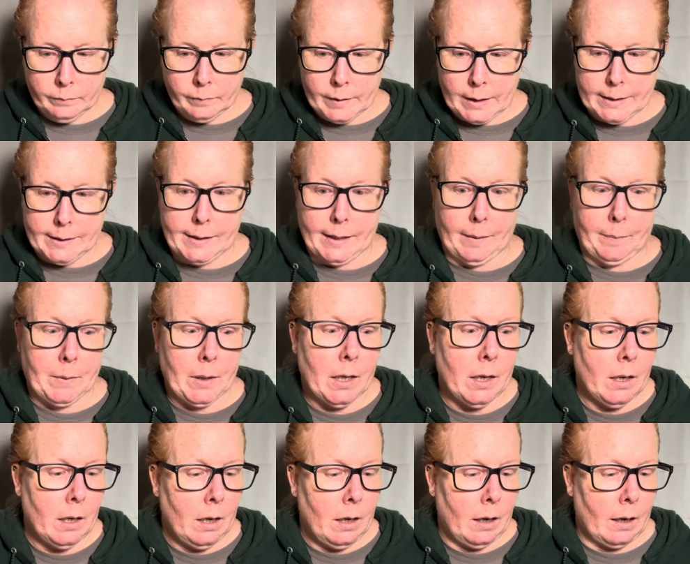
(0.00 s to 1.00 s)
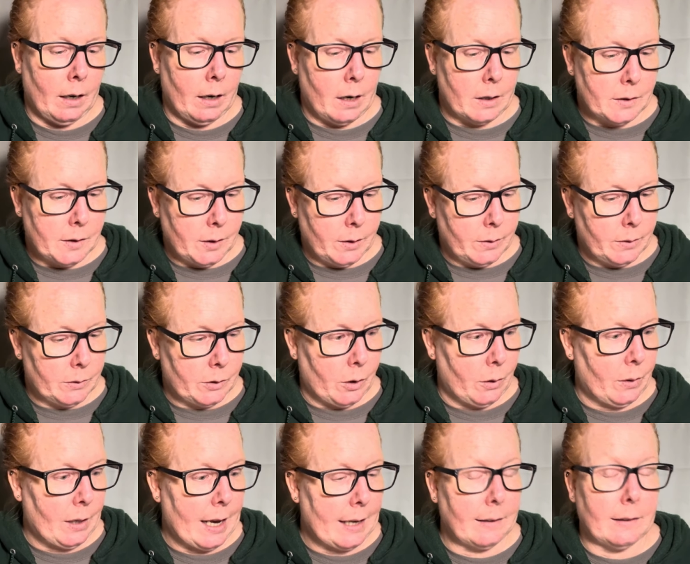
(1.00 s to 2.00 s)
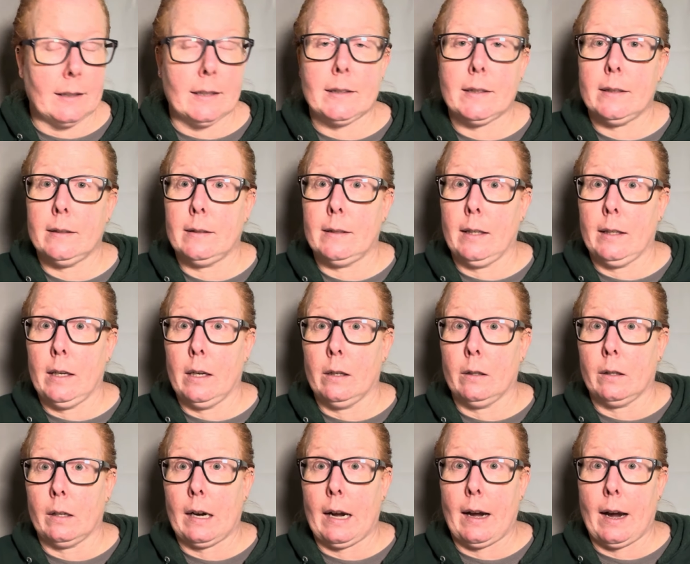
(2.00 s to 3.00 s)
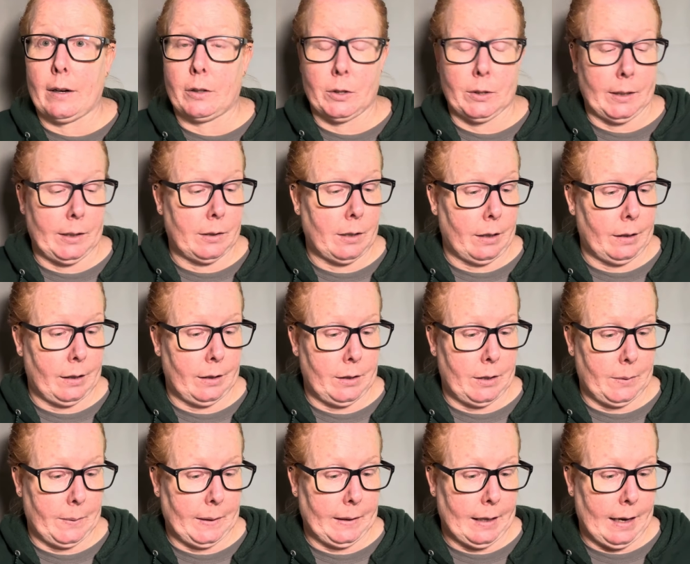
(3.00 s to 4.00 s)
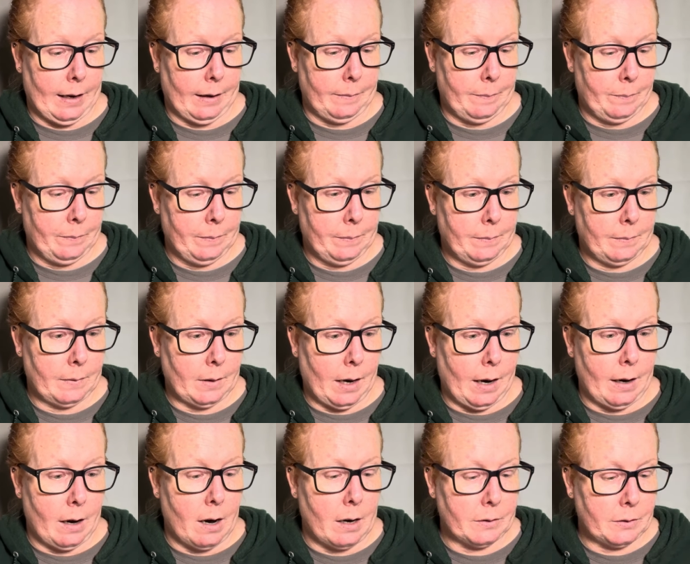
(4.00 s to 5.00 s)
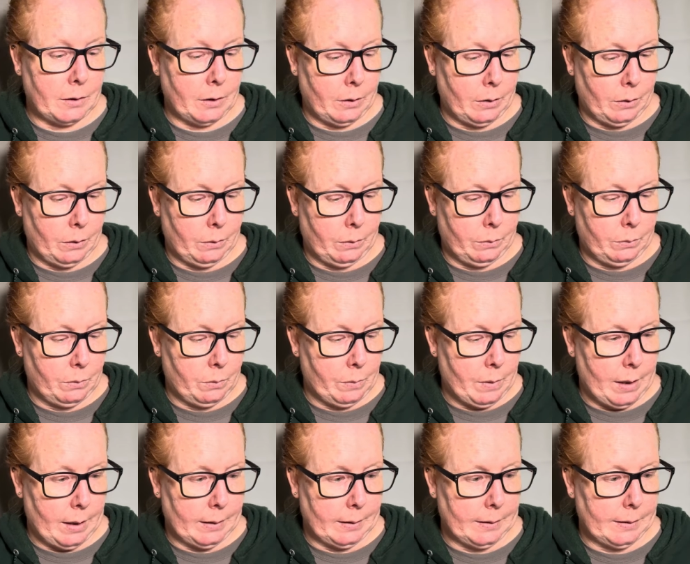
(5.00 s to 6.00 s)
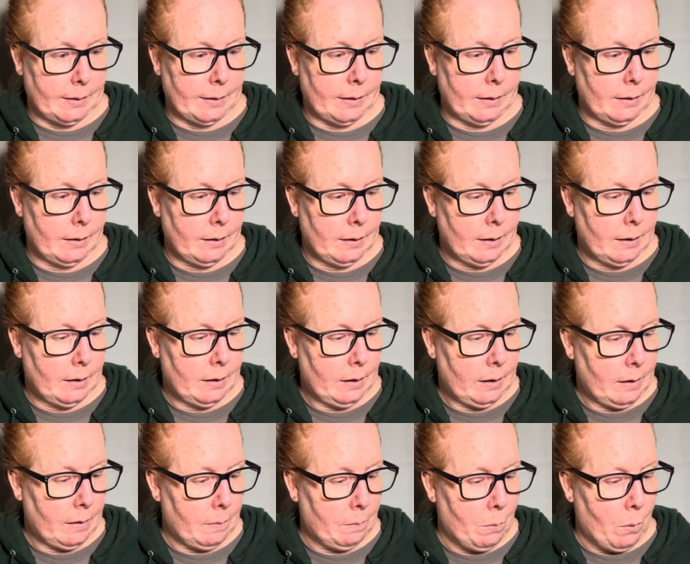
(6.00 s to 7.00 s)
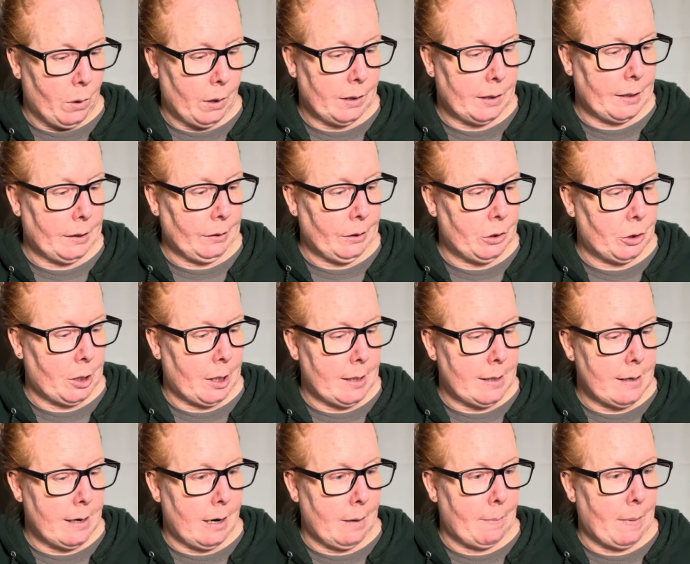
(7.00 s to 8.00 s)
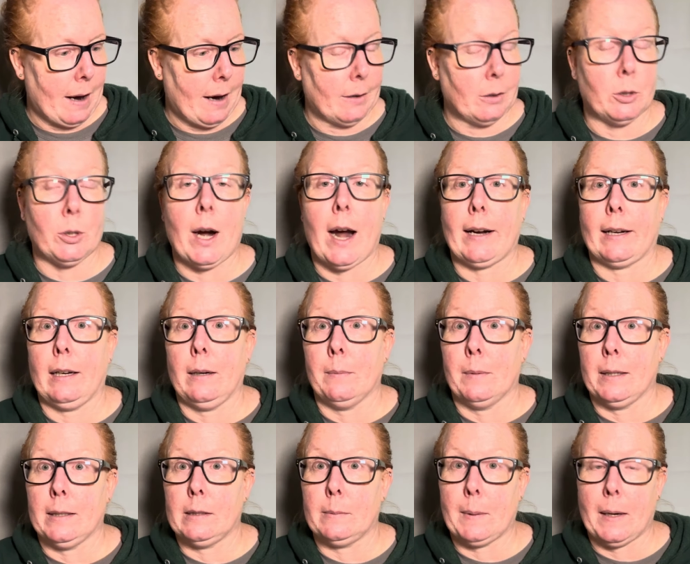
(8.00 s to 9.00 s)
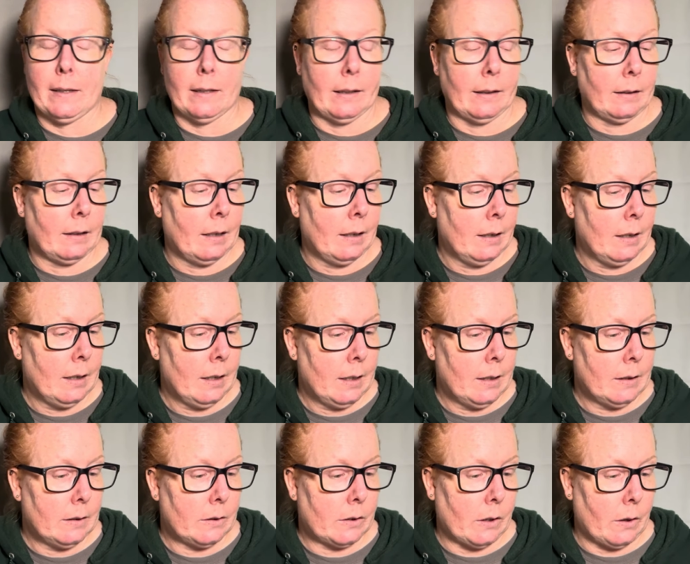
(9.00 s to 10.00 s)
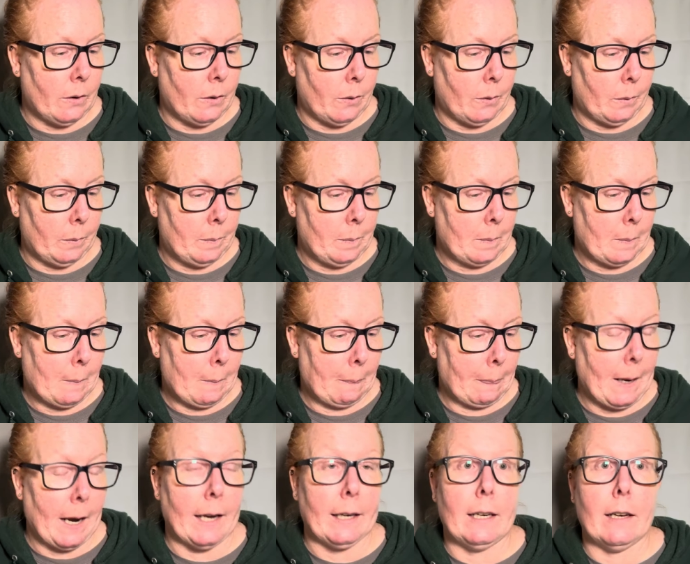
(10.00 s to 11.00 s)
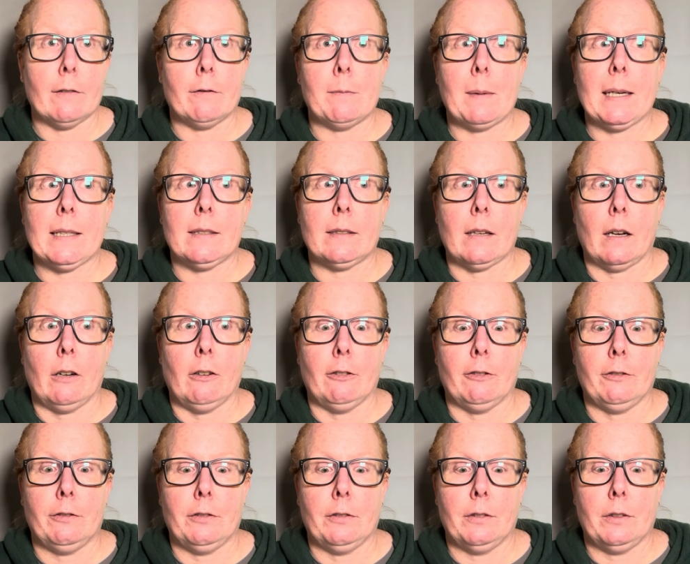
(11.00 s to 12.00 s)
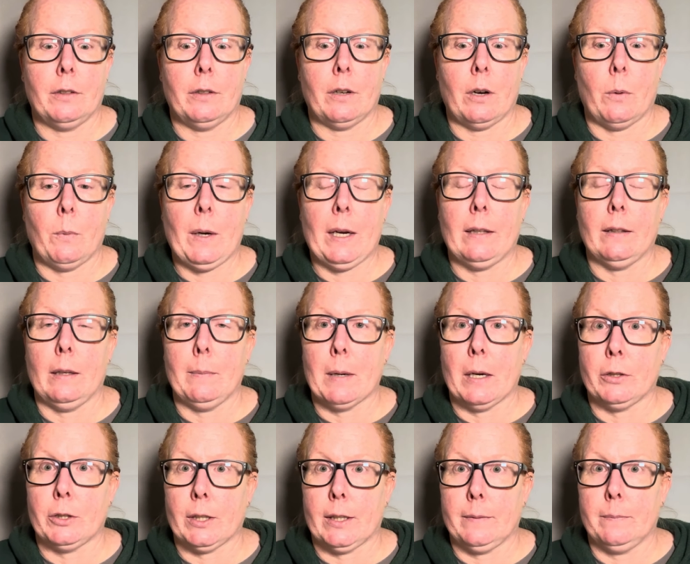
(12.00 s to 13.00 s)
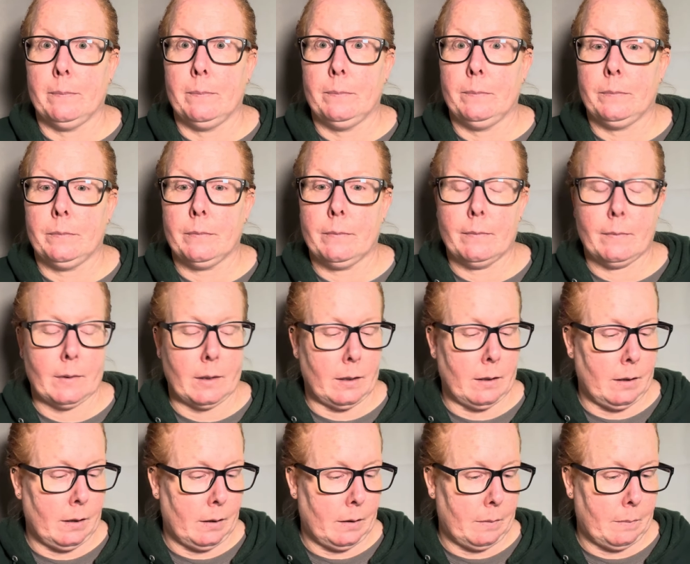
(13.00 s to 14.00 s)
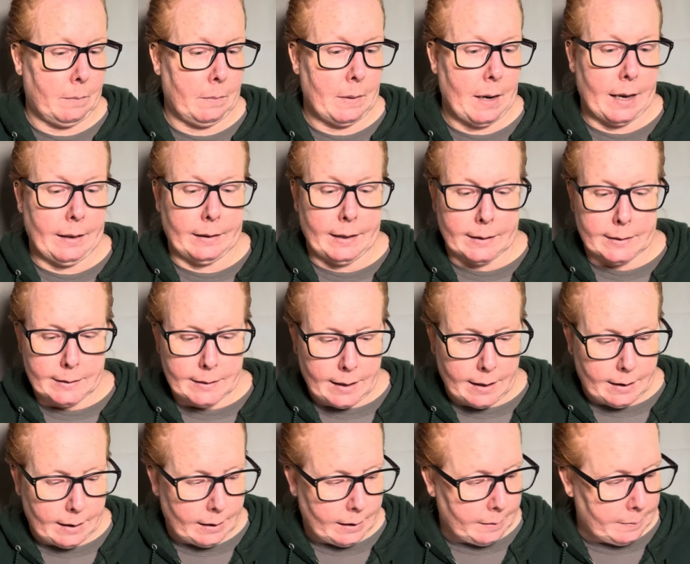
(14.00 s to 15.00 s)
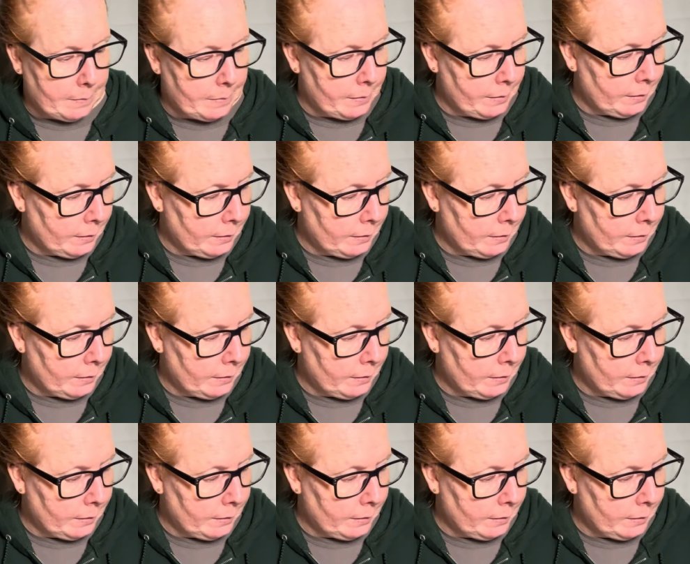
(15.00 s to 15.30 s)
let's see. And also, this is the year that I actually started doing that. I also was more diligent about tracking my spending. So I give myself a weekly budget. At this time,